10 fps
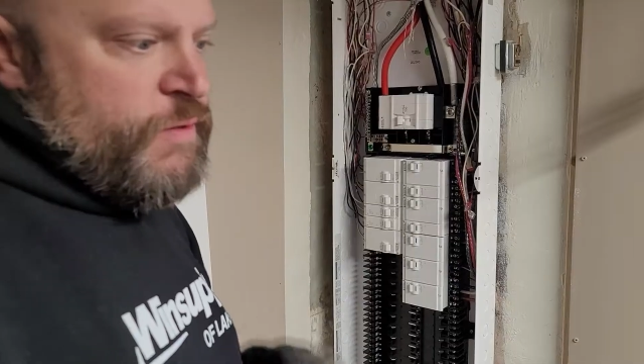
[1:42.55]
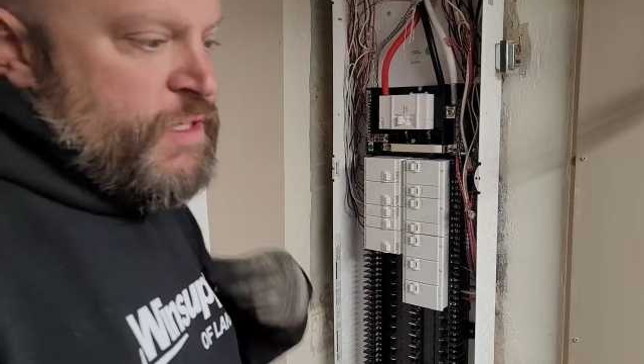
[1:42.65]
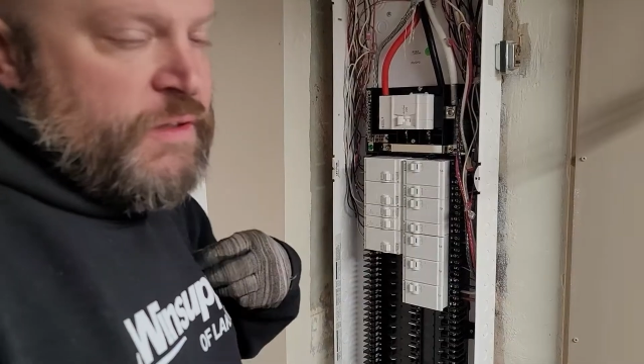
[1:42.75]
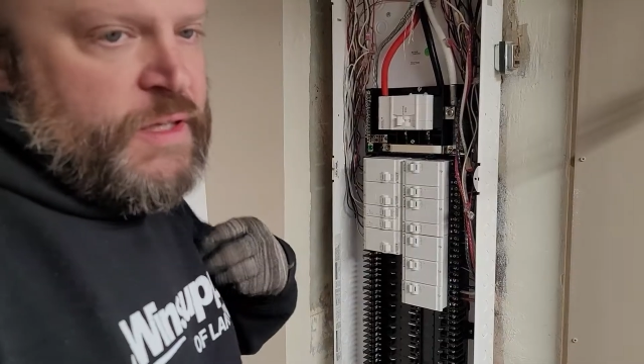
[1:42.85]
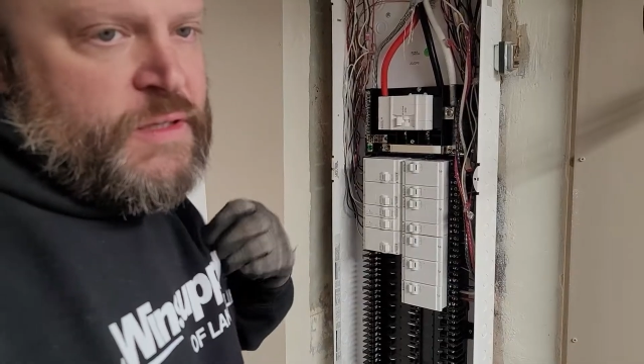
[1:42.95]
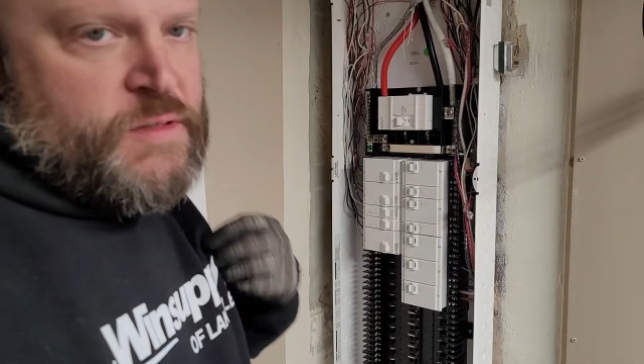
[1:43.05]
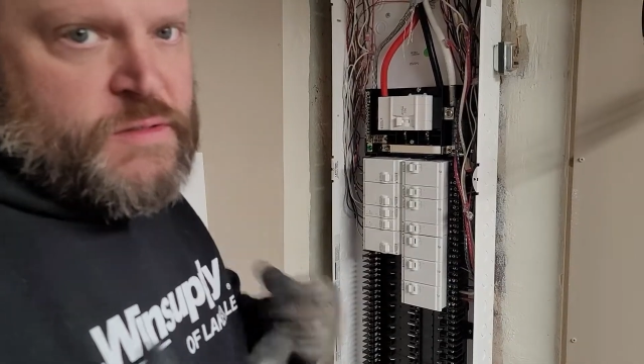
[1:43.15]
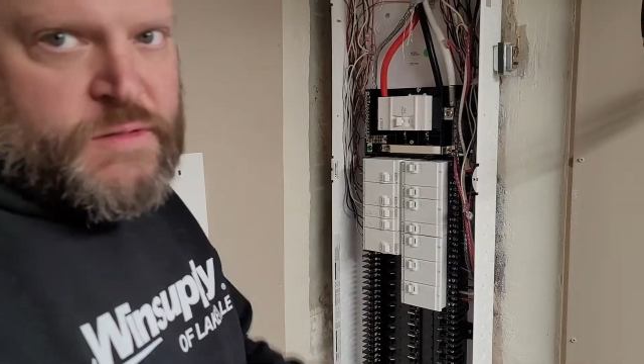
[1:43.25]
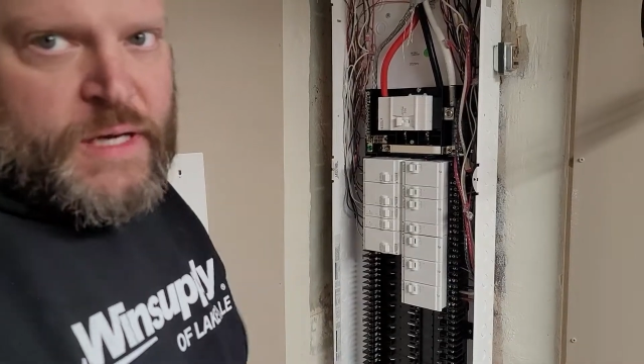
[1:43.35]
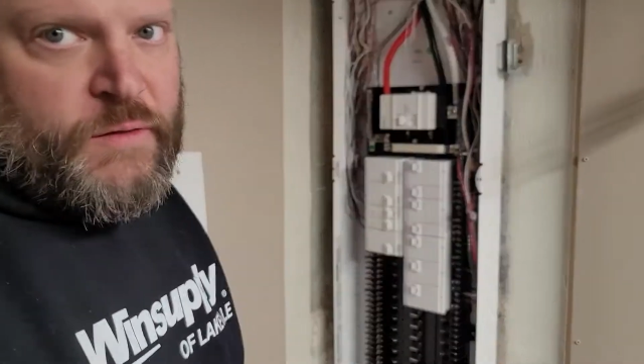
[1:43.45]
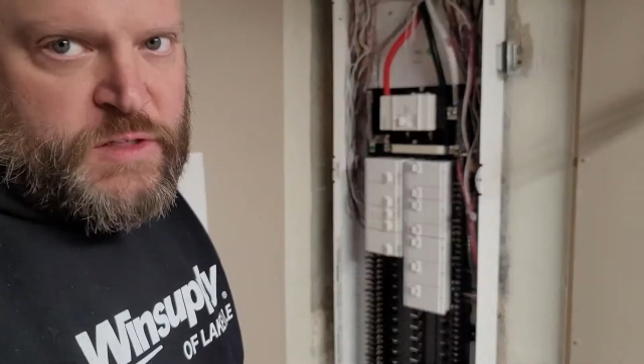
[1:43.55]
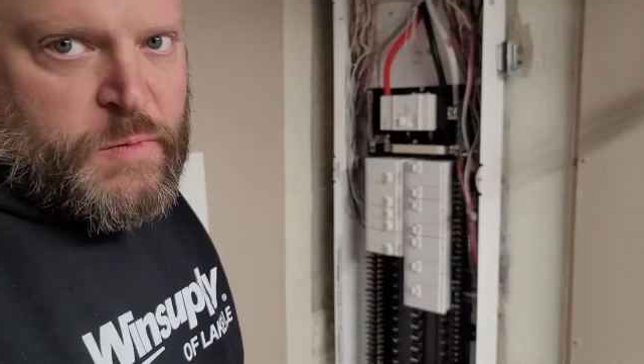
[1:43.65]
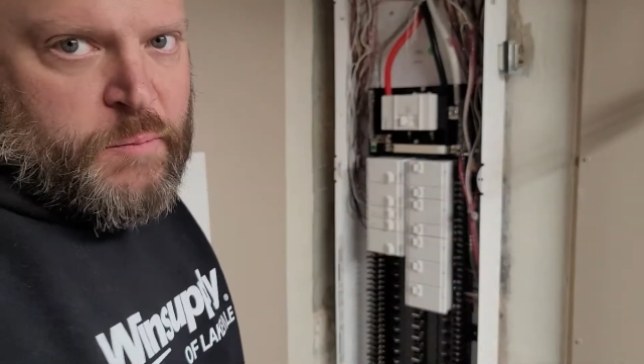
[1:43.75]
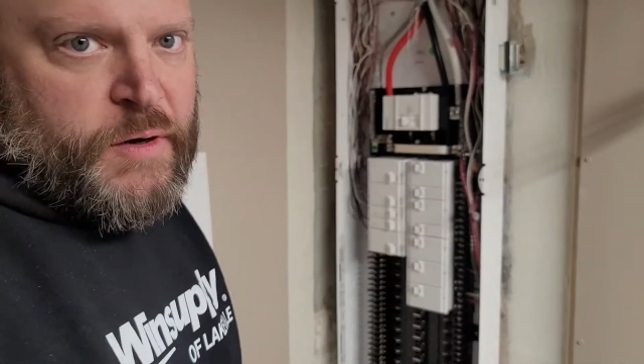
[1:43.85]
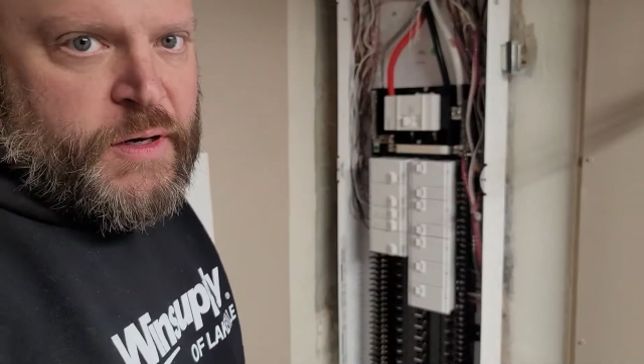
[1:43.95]
recently because now the
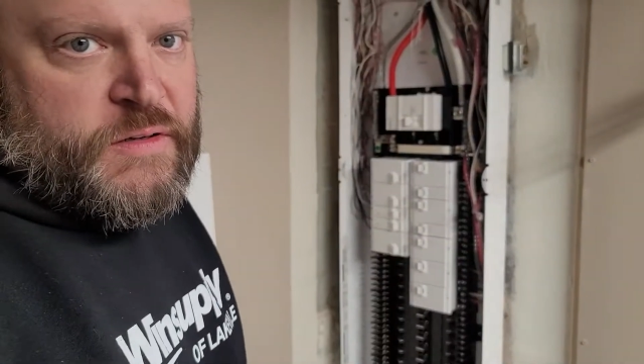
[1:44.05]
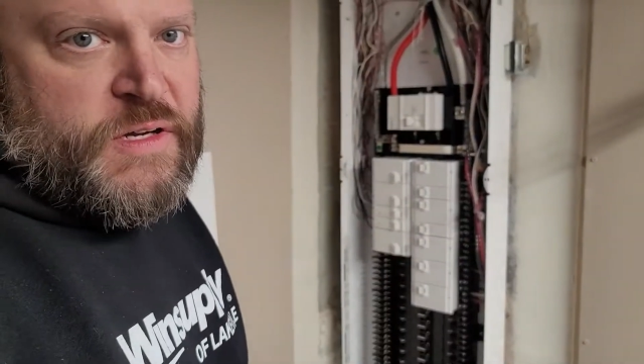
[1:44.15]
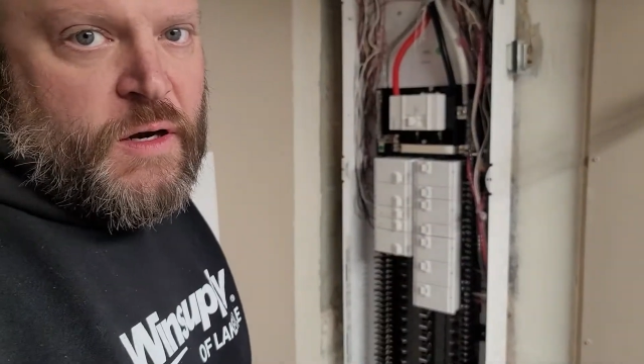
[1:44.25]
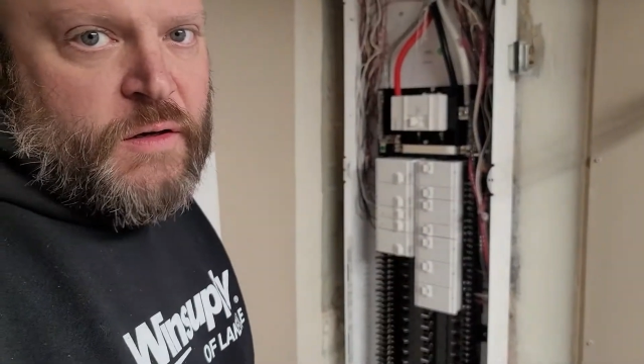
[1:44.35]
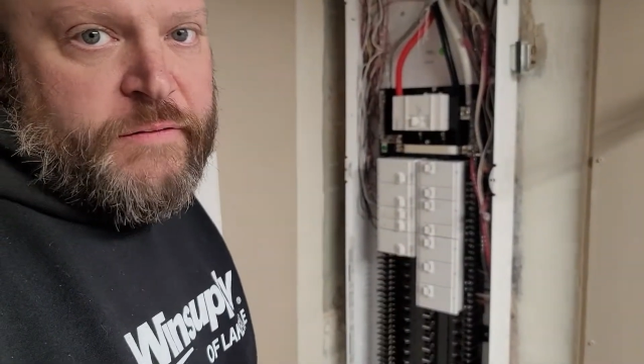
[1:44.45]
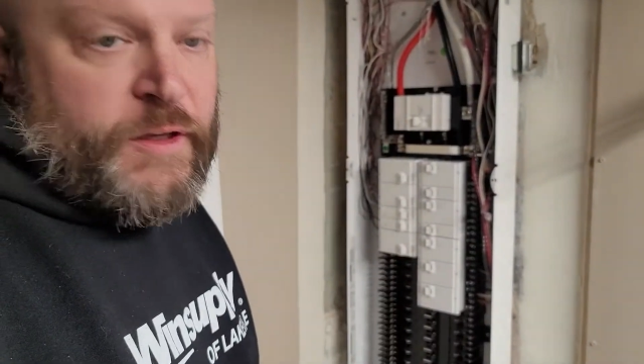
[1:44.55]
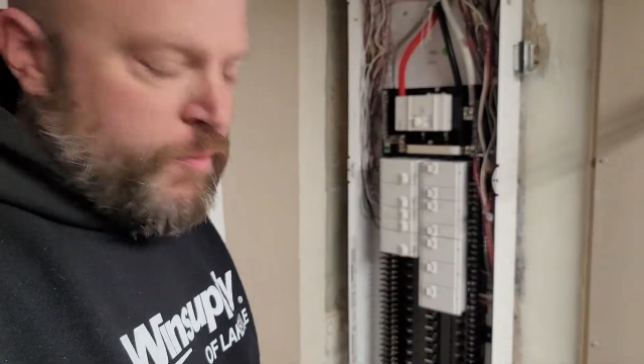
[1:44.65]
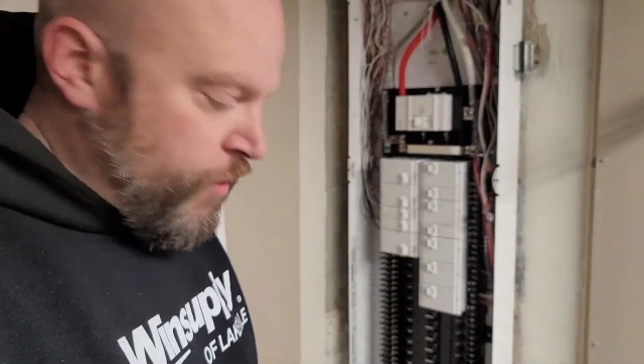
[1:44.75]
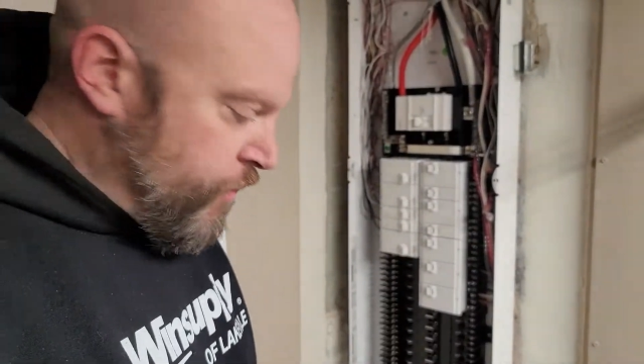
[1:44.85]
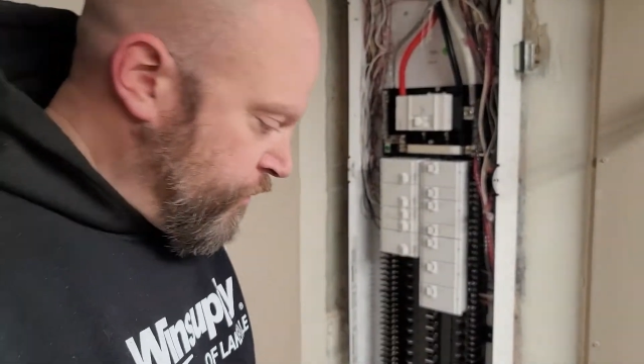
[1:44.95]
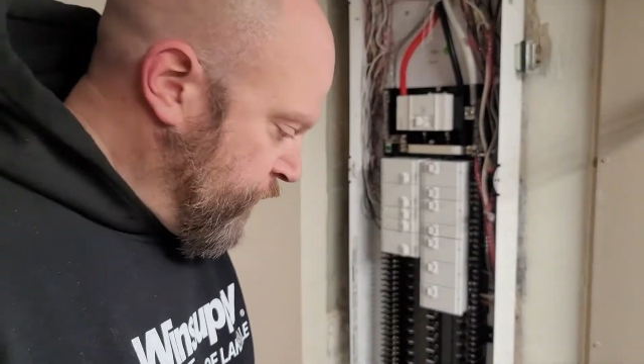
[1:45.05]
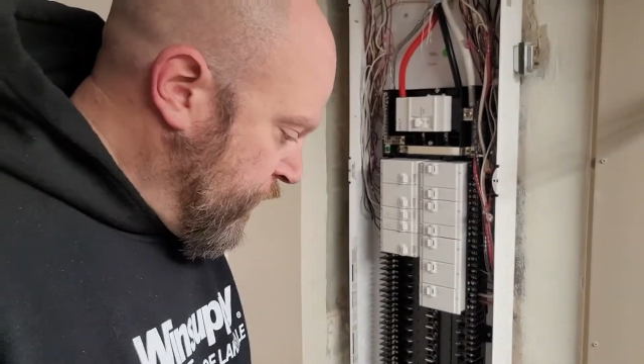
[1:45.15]
smart breakers are available.